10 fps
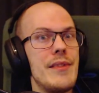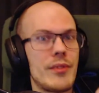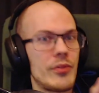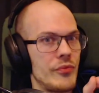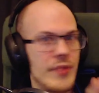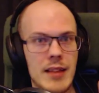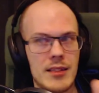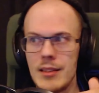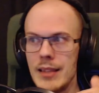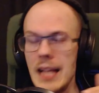that's
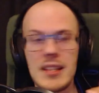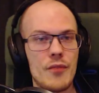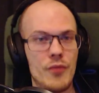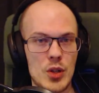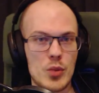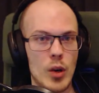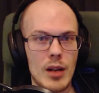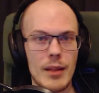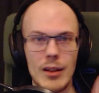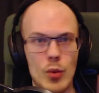the first warning
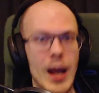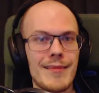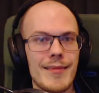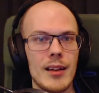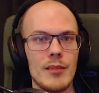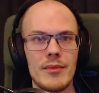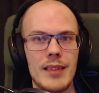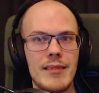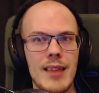bell right there, that they are